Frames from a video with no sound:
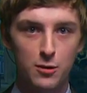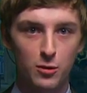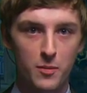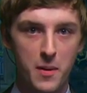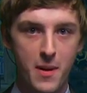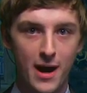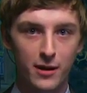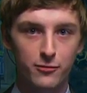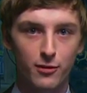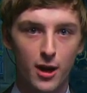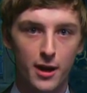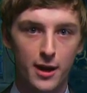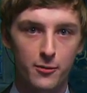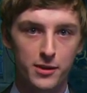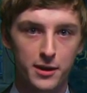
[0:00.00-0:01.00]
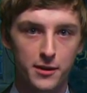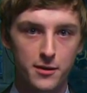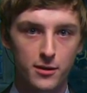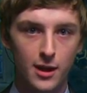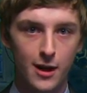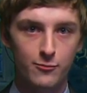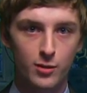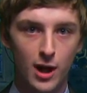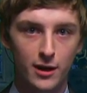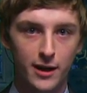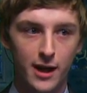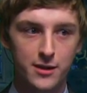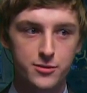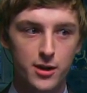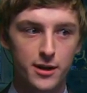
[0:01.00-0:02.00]
We'll be back Friday with another live
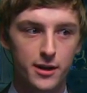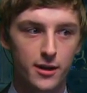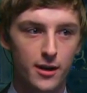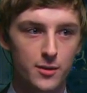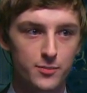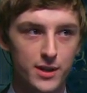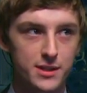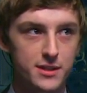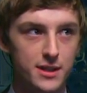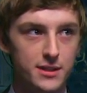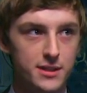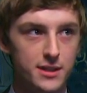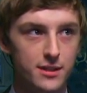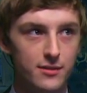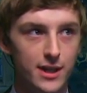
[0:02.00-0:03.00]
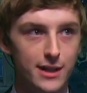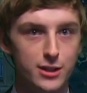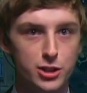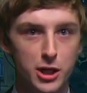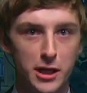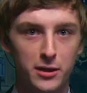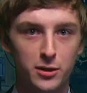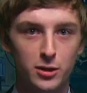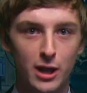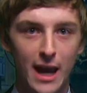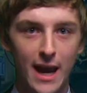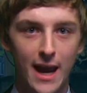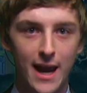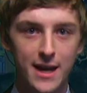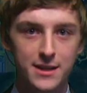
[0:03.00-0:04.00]
broadcast right here on BCTV Channel
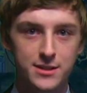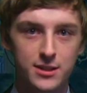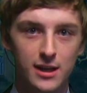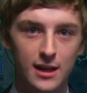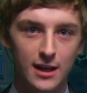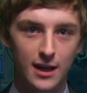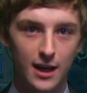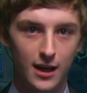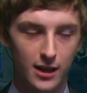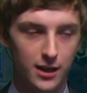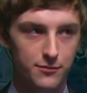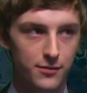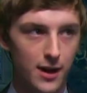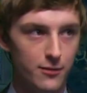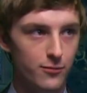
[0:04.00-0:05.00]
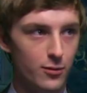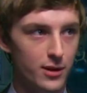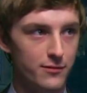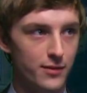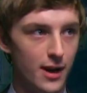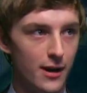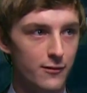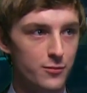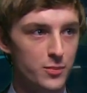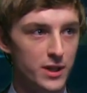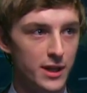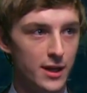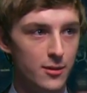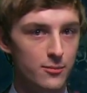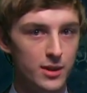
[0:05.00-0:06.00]
8 uh, at 5.45
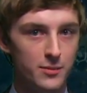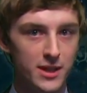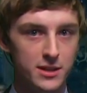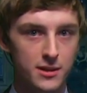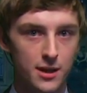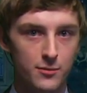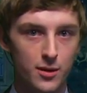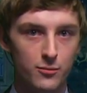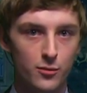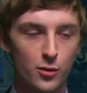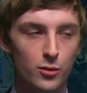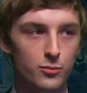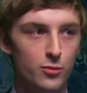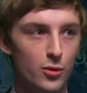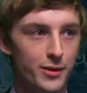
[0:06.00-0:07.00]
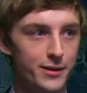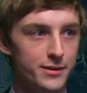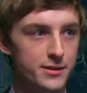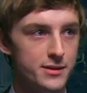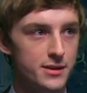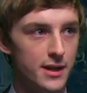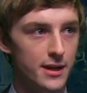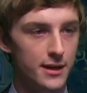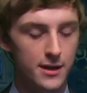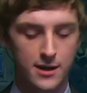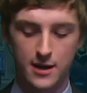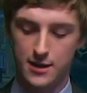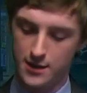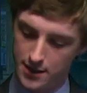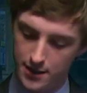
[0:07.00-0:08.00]
p.m. In the meantime, I'm Roland Boyden saying
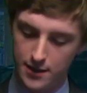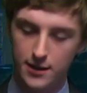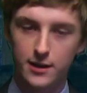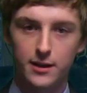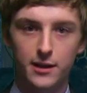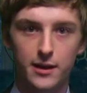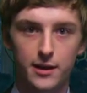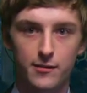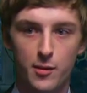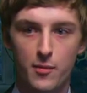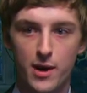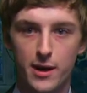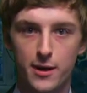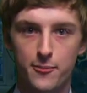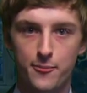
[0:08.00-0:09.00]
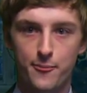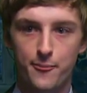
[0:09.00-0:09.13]
good night, everybody.